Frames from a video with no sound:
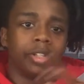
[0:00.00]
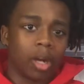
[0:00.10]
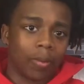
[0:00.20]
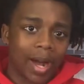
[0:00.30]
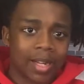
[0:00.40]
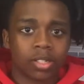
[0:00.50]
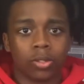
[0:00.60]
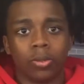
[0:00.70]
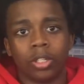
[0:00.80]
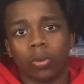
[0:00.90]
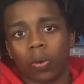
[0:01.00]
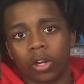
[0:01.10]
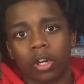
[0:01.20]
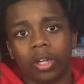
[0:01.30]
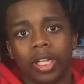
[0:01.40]
You're done with high school and
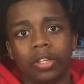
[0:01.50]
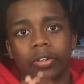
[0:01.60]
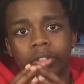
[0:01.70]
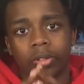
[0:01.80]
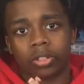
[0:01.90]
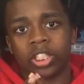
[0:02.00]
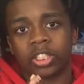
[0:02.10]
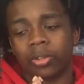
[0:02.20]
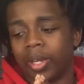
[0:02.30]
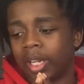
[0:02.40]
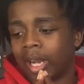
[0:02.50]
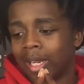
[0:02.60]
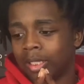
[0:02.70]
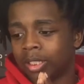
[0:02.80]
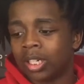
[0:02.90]
you're working on getting your associate's degree
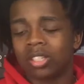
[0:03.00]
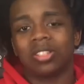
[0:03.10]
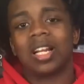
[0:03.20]
in college.